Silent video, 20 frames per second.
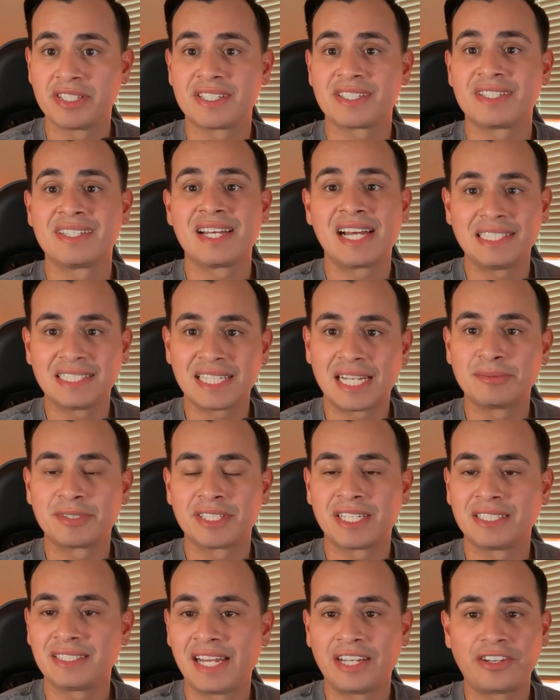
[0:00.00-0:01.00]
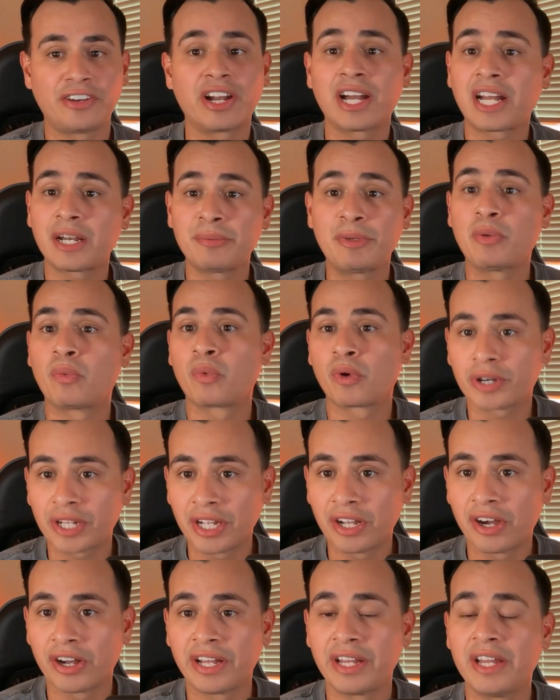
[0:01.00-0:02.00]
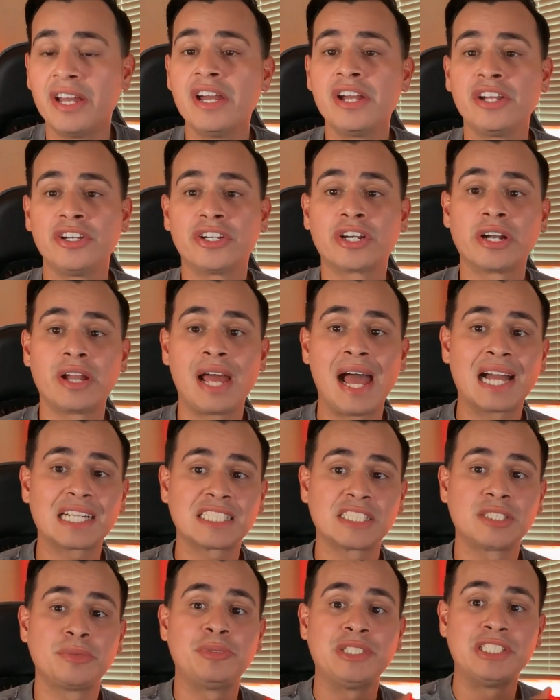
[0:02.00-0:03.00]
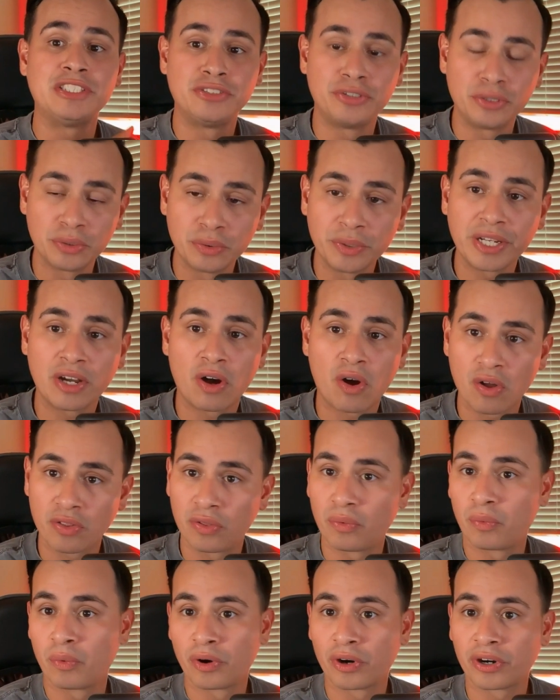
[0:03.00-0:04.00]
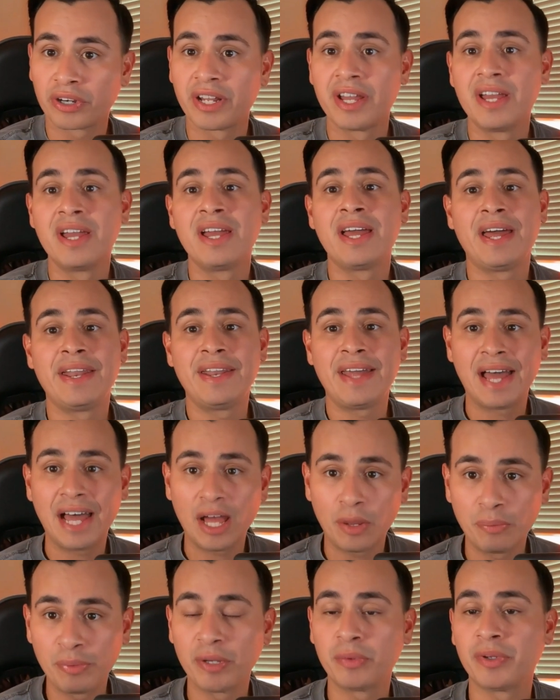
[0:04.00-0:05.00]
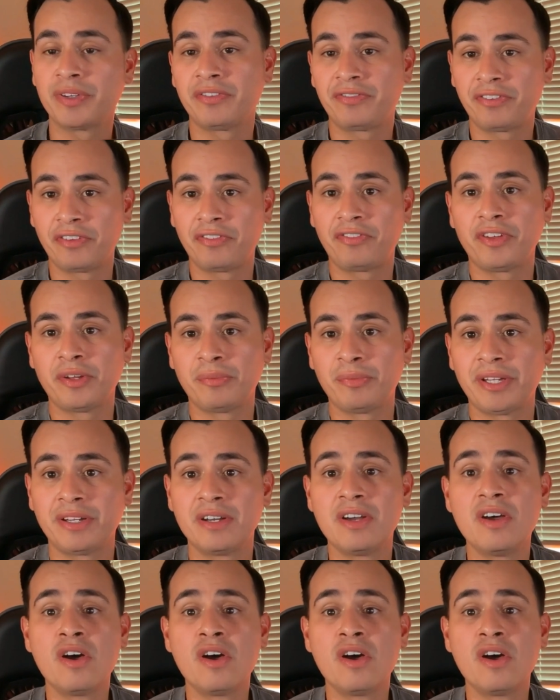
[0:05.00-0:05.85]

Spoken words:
9 times out of 10. You're not going to be working on it. You're going to actually be doing all the work and helping with the fulfillment.